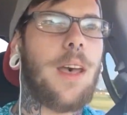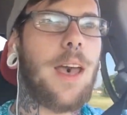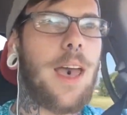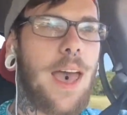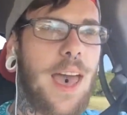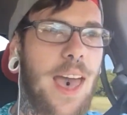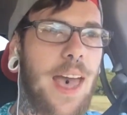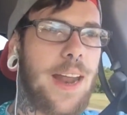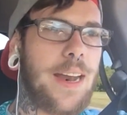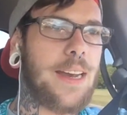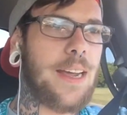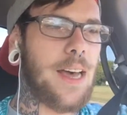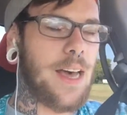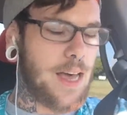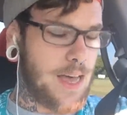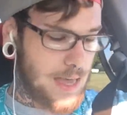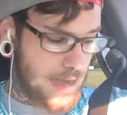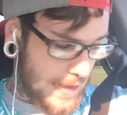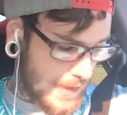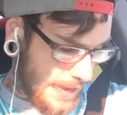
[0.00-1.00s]
and
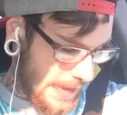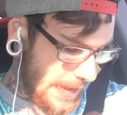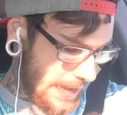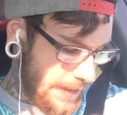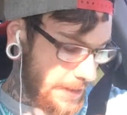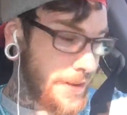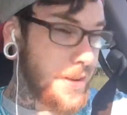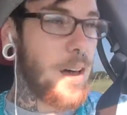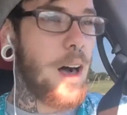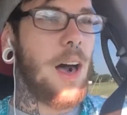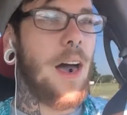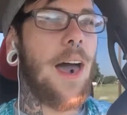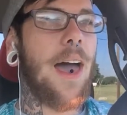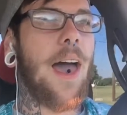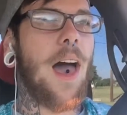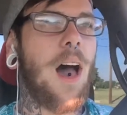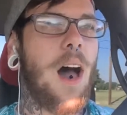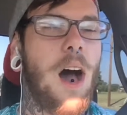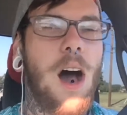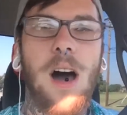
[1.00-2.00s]
uh, hand
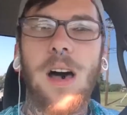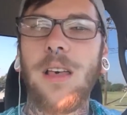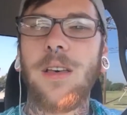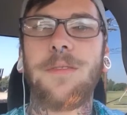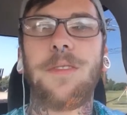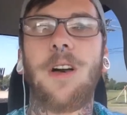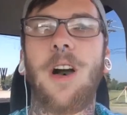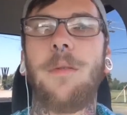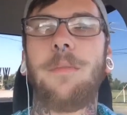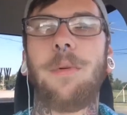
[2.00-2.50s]
all of y'all